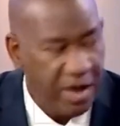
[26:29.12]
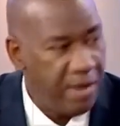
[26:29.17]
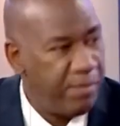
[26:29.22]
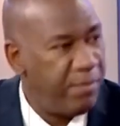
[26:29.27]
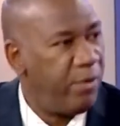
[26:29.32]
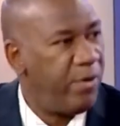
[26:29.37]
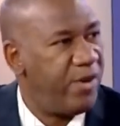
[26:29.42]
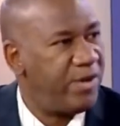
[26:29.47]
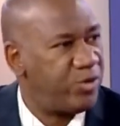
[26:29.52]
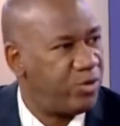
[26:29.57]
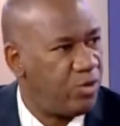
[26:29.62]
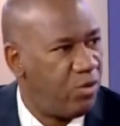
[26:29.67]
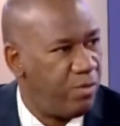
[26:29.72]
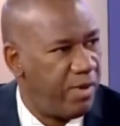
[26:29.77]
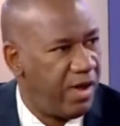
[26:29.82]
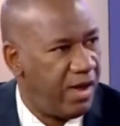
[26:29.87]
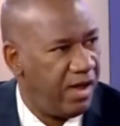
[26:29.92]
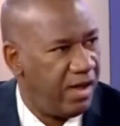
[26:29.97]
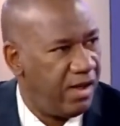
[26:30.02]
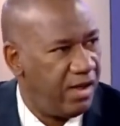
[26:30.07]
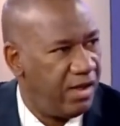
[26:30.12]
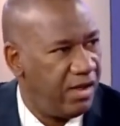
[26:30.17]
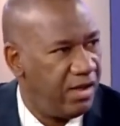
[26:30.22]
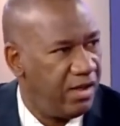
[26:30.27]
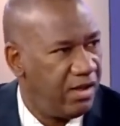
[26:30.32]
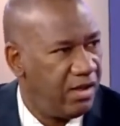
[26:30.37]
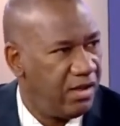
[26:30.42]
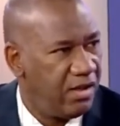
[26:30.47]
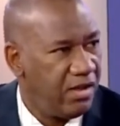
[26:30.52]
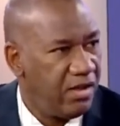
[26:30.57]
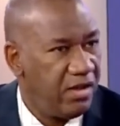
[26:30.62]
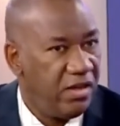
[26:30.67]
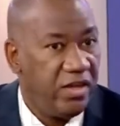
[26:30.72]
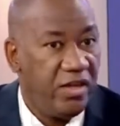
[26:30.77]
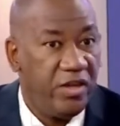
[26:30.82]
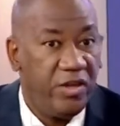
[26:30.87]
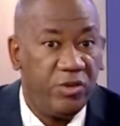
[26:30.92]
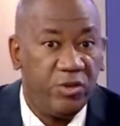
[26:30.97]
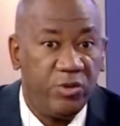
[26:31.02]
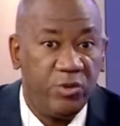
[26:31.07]
Pablo Escobar,
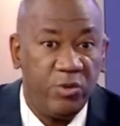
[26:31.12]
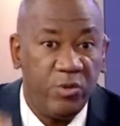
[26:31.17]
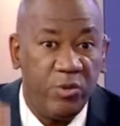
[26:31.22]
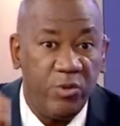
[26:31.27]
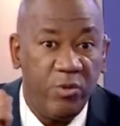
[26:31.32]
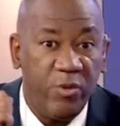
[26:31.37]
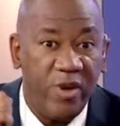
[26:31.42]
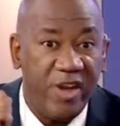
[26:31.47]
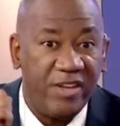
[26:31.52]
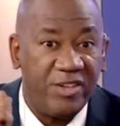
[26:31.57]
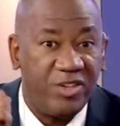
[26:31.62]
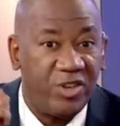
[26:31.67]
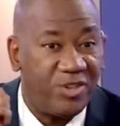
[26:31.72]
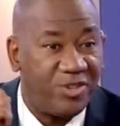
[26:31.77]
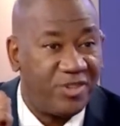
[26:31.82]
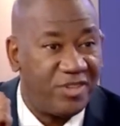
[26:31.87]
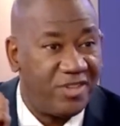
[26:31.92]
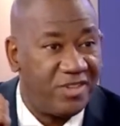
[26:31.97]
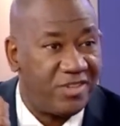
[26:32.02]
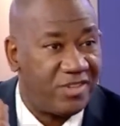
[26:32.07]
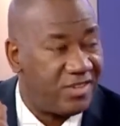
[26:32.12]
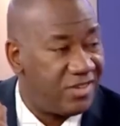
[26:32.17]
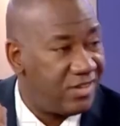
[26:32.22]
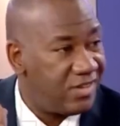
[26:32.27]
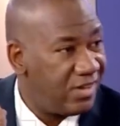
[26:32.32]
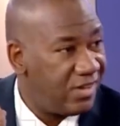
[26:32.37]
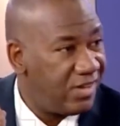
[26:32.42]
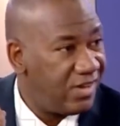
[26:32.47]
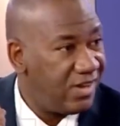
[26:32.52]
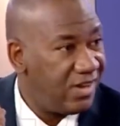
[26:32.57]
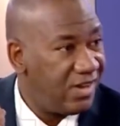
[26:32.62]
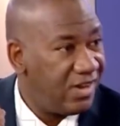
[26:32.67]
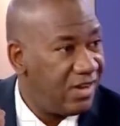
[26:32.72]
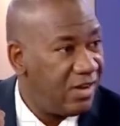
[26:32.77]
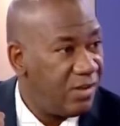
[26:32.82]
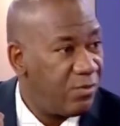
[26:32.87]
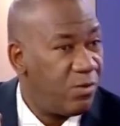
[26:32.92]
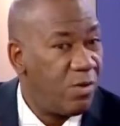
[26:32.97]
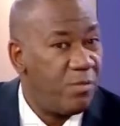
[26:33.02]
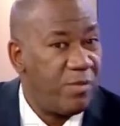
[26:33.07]
he threw a justice
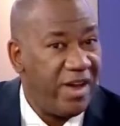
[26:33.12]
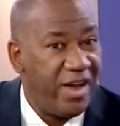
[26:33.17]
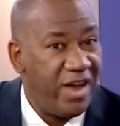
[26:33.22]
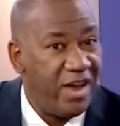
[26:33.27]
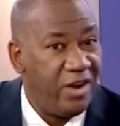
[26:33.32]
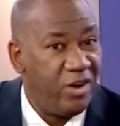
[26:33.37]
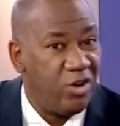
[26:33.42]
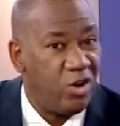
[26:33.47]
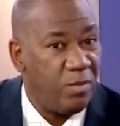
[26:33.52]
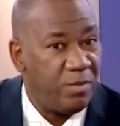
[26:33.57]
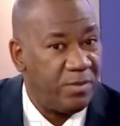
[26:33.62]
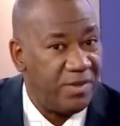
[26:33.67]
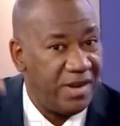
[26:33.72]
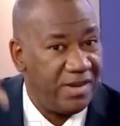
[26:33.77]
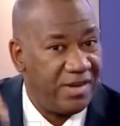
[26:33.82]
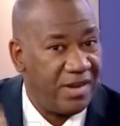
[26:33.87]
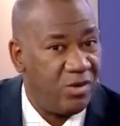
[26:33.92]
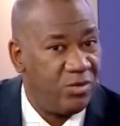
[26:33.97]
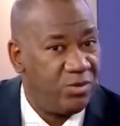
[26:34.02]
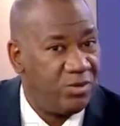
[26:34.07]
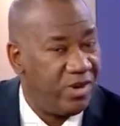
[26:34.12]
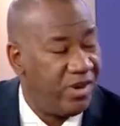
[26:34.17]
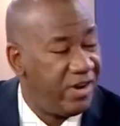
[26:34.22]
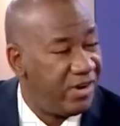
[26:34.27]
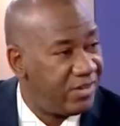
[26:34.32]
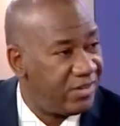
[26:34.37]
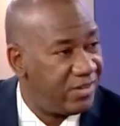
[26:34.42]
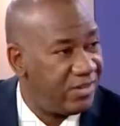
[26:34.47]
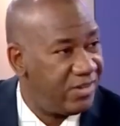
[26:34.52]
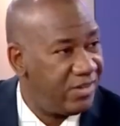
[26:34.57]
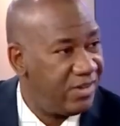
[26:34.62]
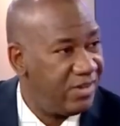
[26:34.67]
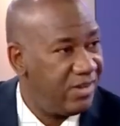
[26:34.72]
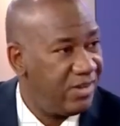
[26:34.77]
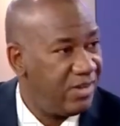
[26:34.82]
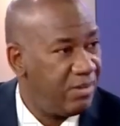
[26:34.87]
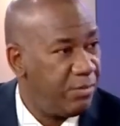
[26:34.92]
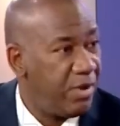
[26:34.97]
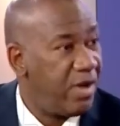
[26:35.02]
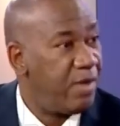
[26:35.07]
from a helicopter down to earth.
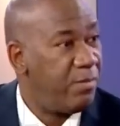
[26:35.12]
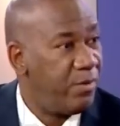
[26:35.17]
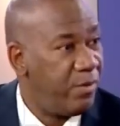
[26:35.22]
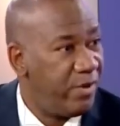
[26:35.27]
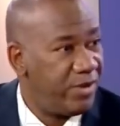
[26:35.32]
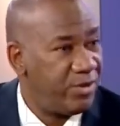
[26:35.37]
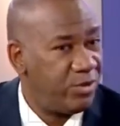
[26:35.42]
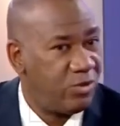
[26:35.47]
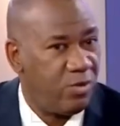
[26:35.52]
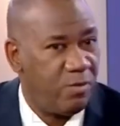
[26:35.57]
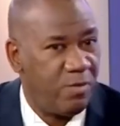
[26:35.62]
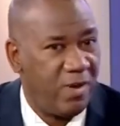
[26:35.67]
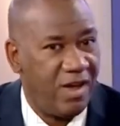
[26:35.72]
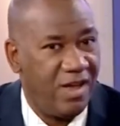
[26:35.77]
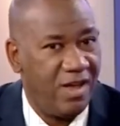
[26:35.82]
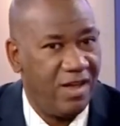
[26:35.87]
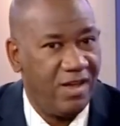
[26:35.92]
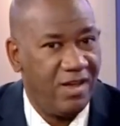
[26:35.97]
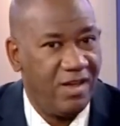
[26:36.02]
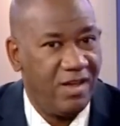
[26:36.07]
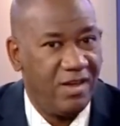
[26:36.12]
Pablo Escobar.